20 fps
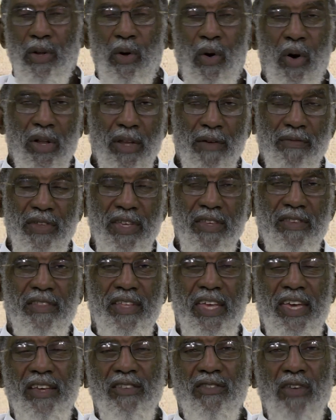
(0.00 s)
I mean, all of
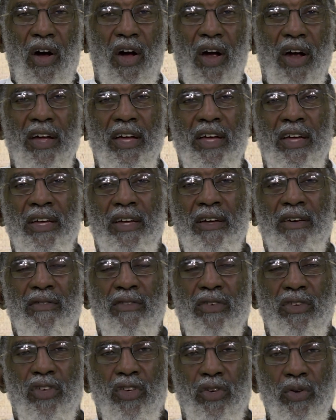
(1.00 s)
these things are
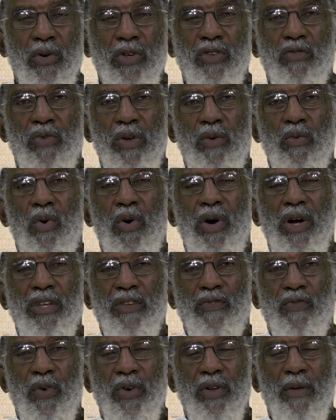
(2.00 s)
huge
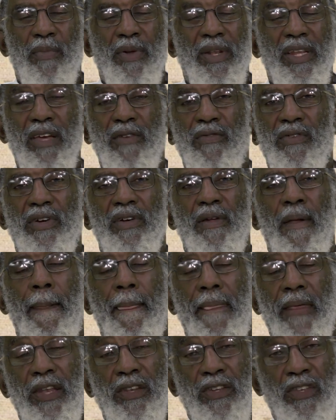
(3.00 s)
rewards for the
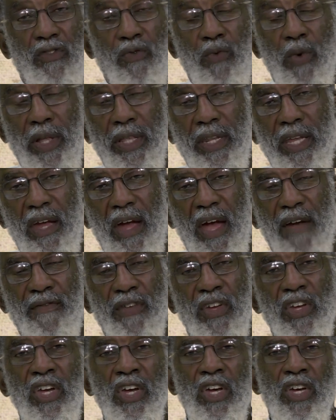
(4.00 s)
believer in this world and
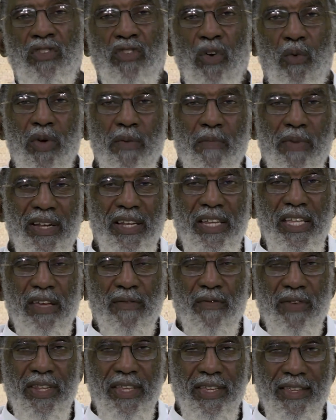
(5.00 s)
hereafter. So we
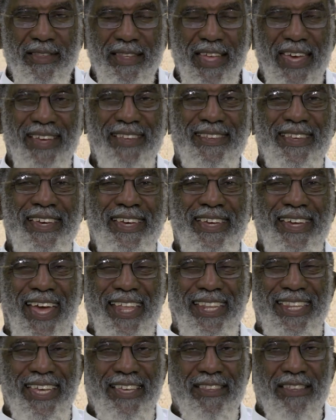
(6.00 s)
believe in these things.
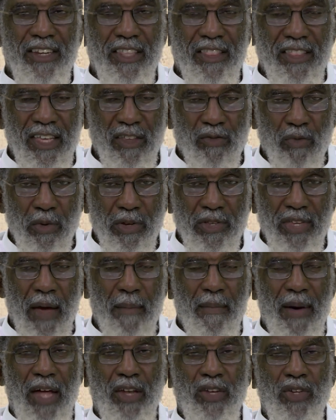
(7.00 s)
And these are the things when
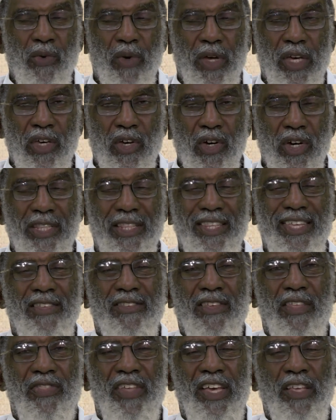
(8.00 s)
we say about doing
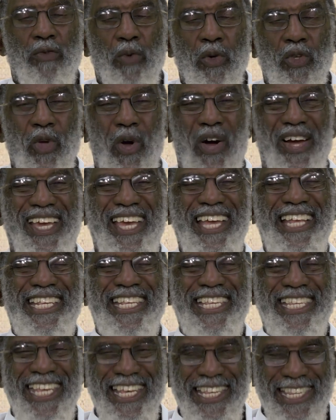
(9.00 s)
good, these are things which are
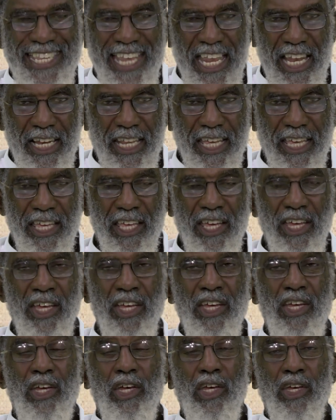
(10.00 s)

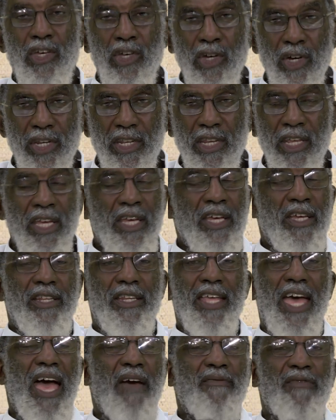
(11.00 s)
consistently good.
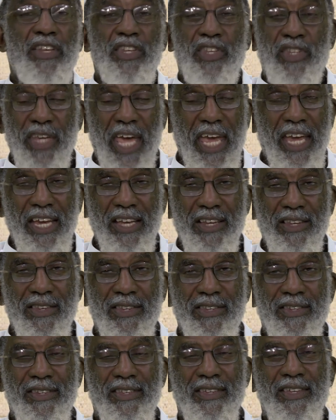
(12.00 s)
They haven't
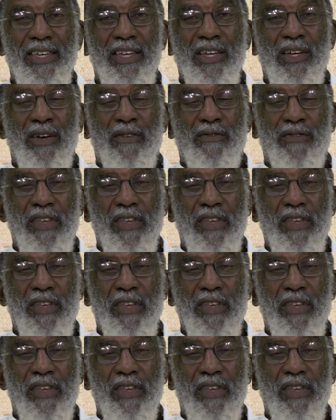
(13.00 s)
changed.